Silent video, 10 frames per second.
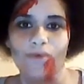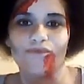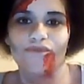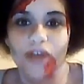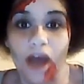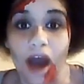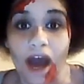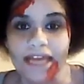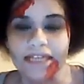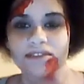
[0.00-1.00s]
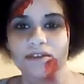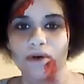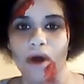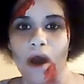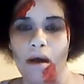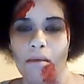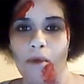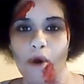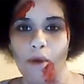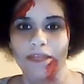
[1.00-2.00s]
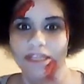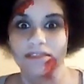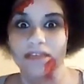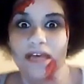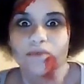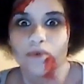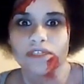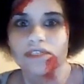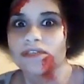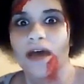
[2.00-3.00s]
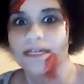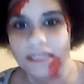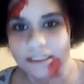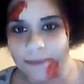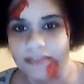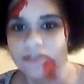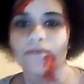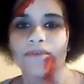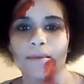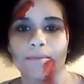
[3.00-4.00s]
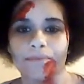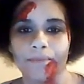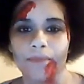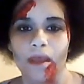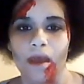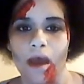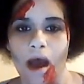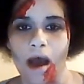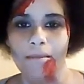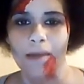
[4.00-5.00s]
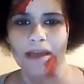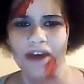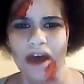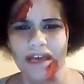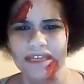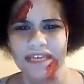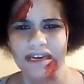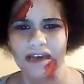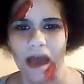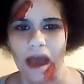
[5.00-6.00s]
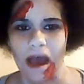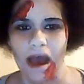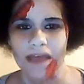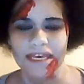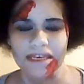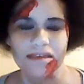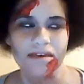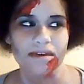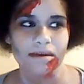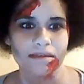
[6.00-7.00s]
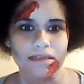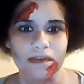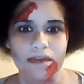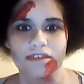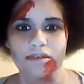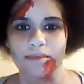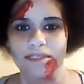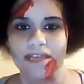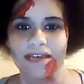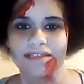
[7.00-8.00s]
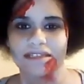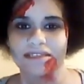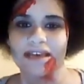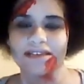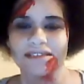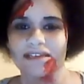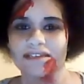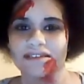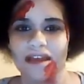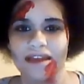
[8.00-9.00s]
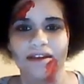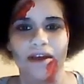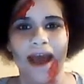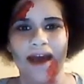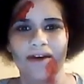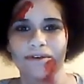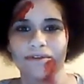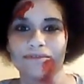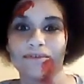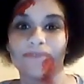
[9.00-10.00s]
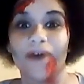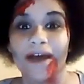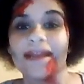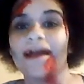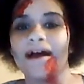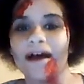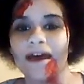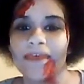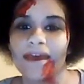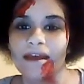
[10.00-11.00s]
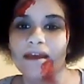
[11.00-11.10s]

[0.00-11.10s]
for guys, or because that's what society expects of them. You know, and I think that, you know, to be sexy is like, you know, how you define it. I think